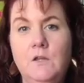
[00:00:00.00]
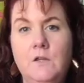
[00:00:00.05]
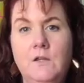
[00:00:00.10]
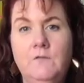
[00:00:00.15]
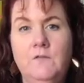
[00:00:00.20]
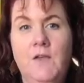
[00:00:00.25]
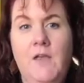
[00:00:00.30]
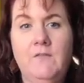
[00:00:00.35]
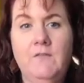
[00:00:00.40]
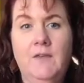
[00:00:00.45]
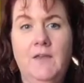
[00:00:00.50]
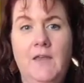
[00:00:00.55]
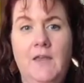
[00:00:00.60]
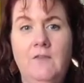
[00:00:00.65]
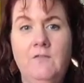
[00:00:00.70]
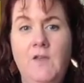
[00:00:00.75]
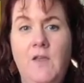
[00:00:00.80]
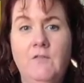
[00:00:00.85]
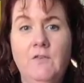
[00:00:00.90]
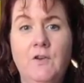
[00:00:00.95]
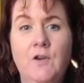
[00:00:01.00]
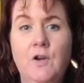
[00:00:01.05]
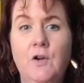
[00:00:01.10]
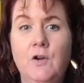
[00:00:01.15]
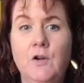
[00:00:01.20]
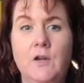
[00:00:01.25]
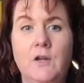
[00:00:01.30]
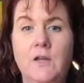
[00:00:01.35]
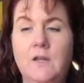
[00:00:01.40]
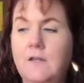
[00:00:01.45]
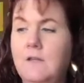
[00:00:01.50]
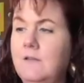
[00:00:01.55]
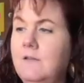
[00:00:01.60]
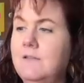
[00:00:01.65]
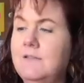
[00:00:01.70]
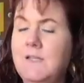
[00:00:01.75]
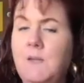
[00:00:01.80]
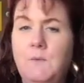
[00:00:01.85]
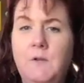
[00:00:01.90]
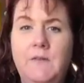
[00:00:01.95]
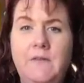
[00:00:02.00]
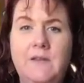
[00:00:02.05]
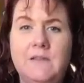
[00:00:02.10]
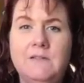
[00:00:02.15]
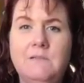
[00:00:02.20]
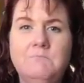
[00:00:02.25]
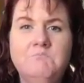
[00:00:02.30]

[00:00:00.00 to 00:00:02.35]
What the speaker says: you have a Keurig, just get one of these.